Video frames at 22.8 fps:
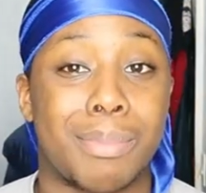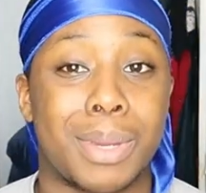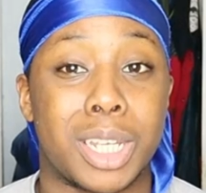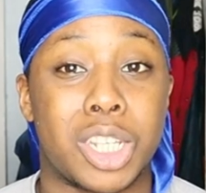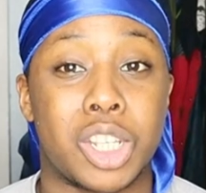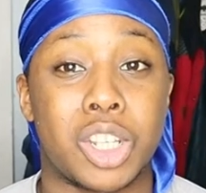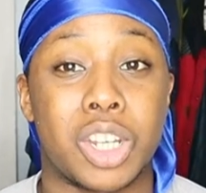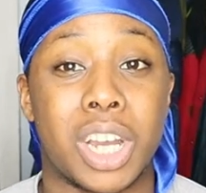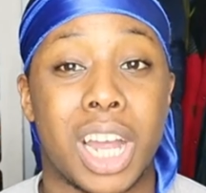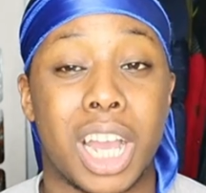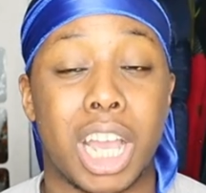
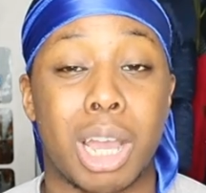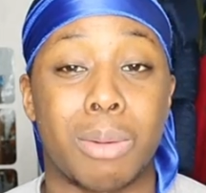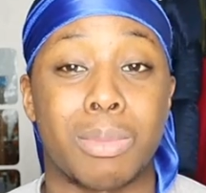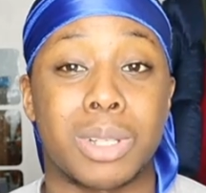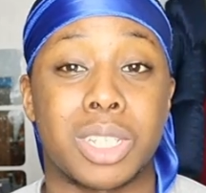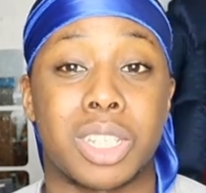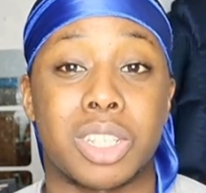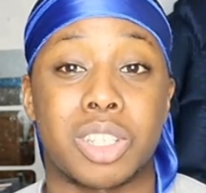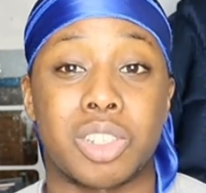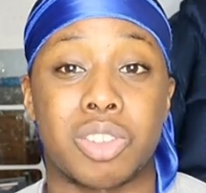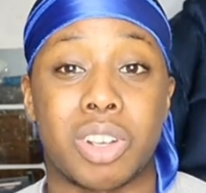Make sure you like,
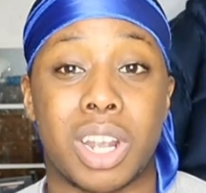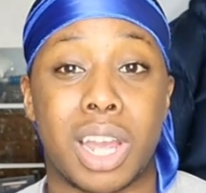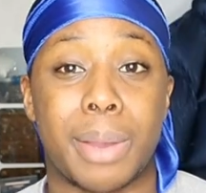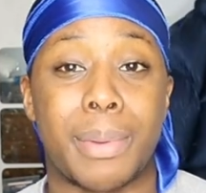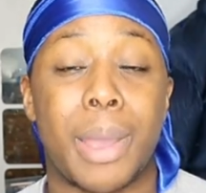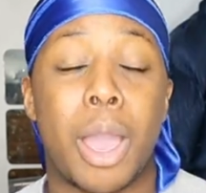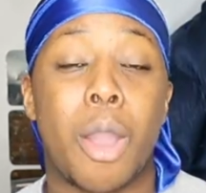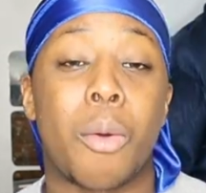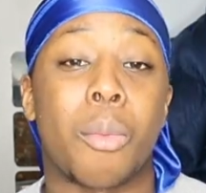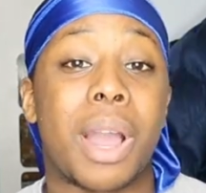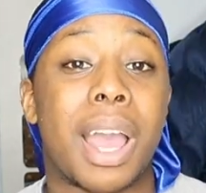comment,
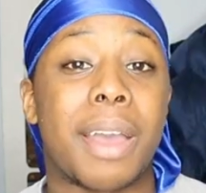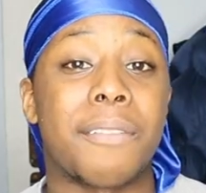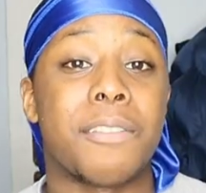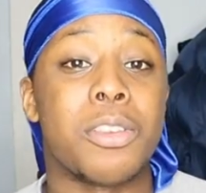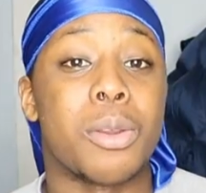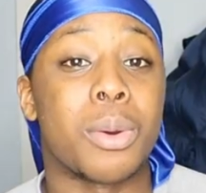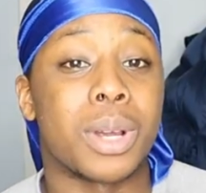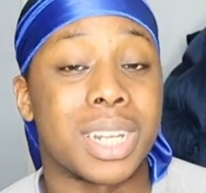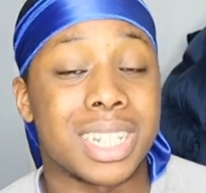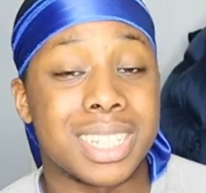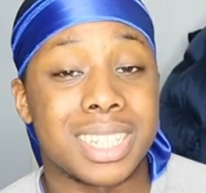subscribe.
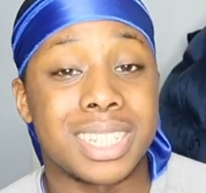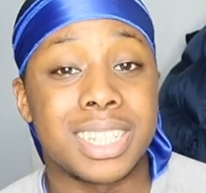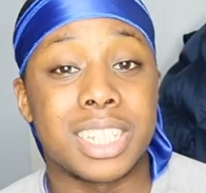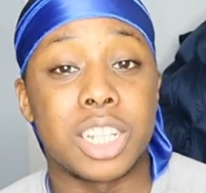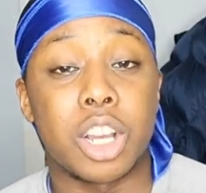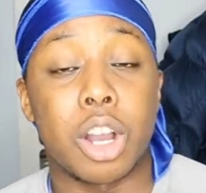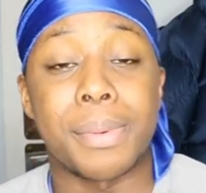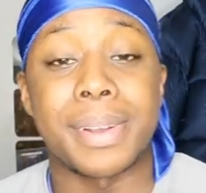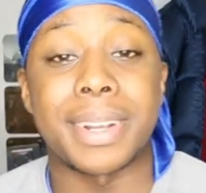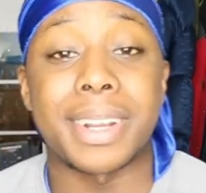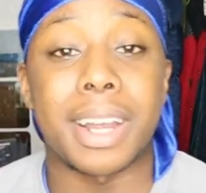Whatever you want to
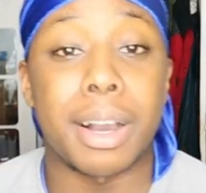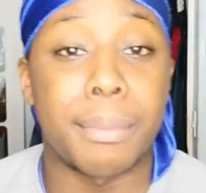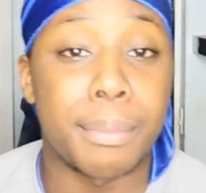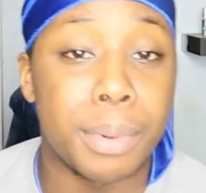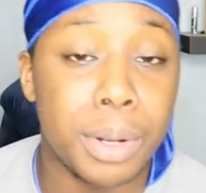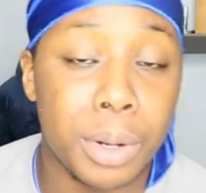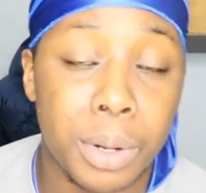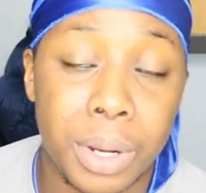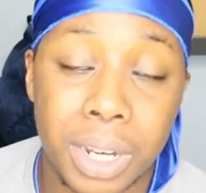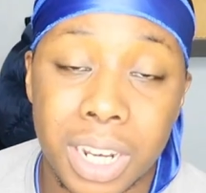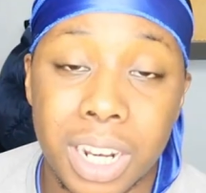see, comment
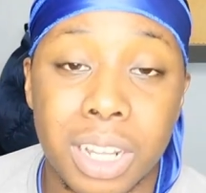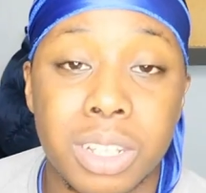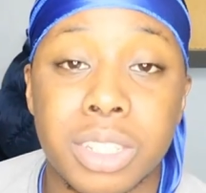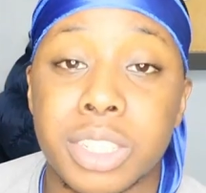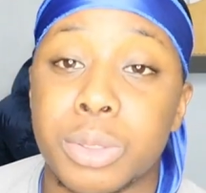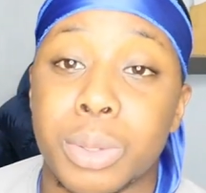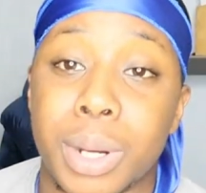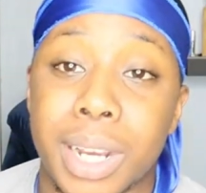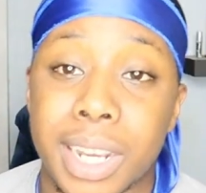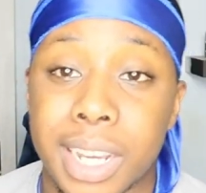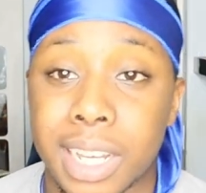down below and I'll
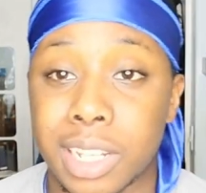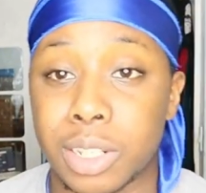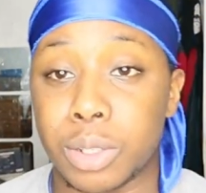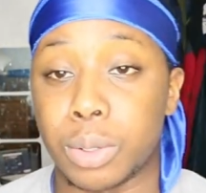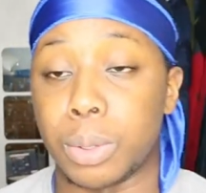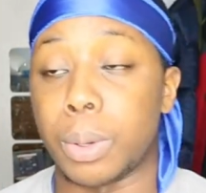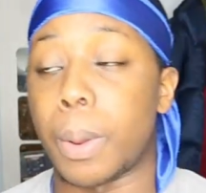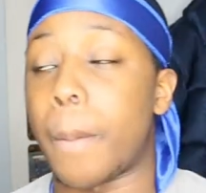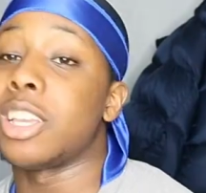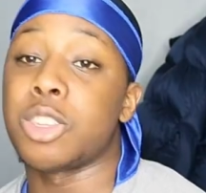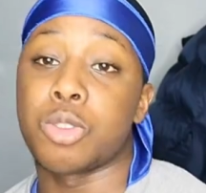see what I can
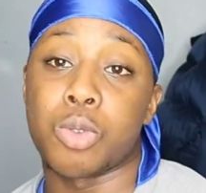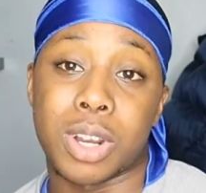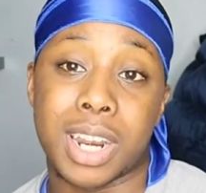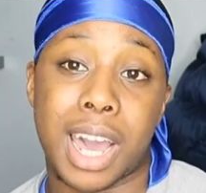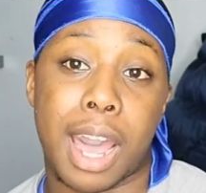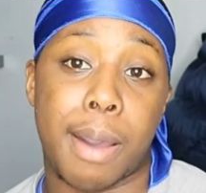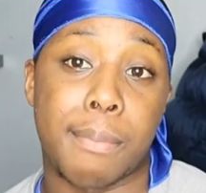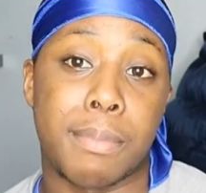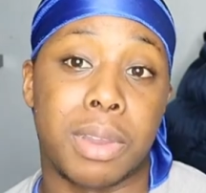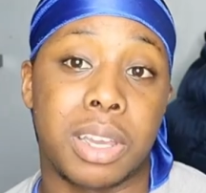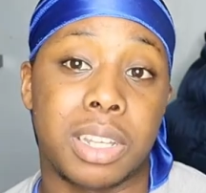do. Guess
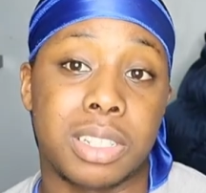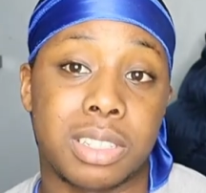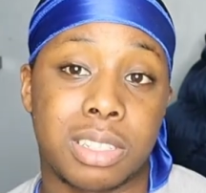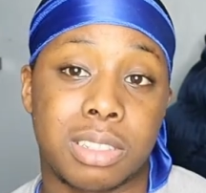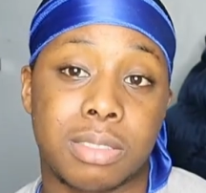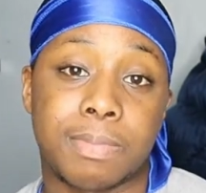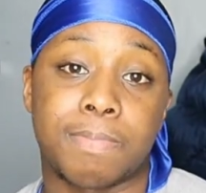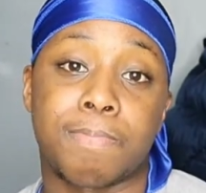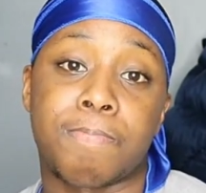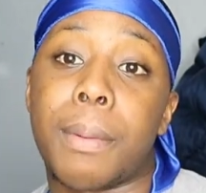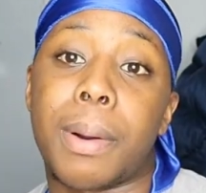what that
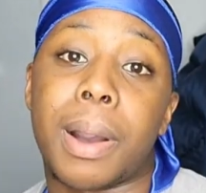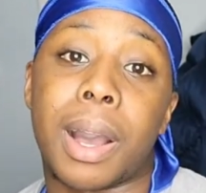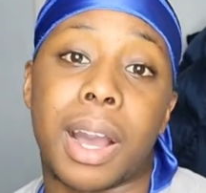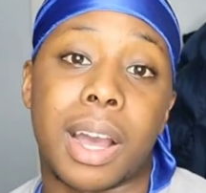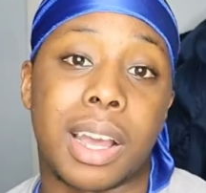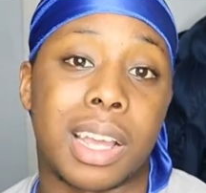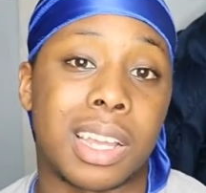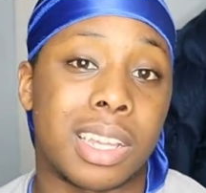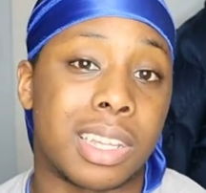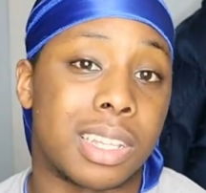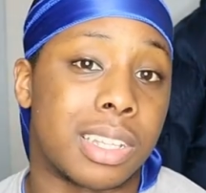means? I'm
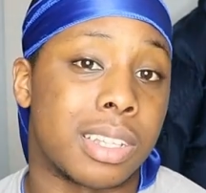out of